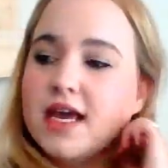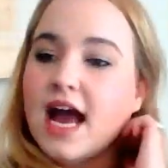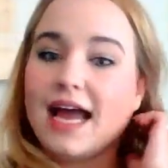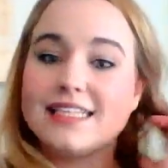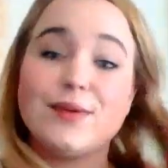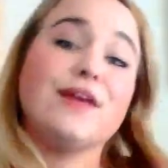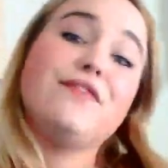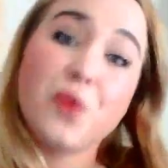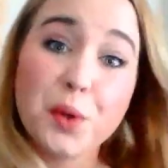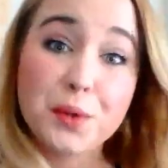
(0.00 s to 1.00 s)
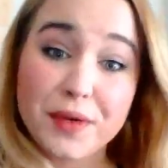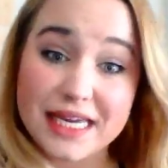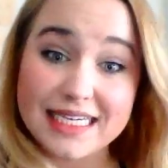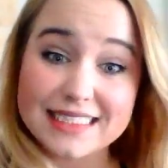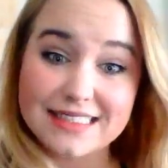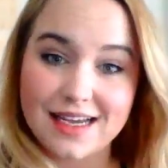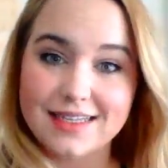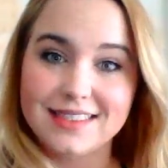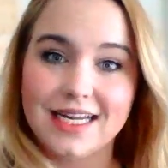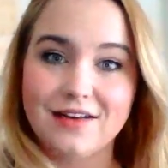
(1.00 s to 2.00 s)
I had to wait 4 weeks, like I
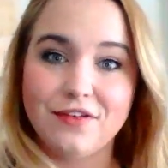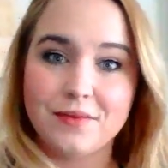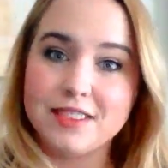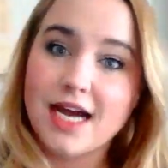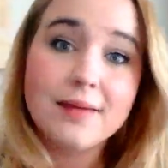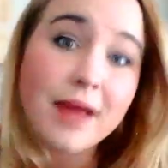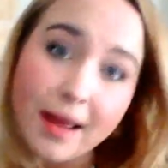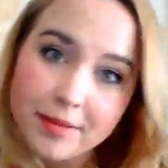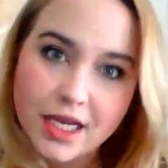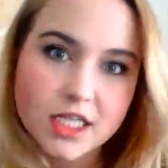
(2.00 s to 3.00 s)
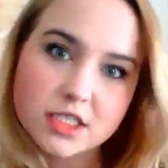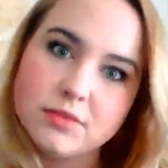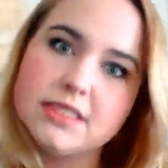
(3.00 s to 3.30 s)
said, from the time my application was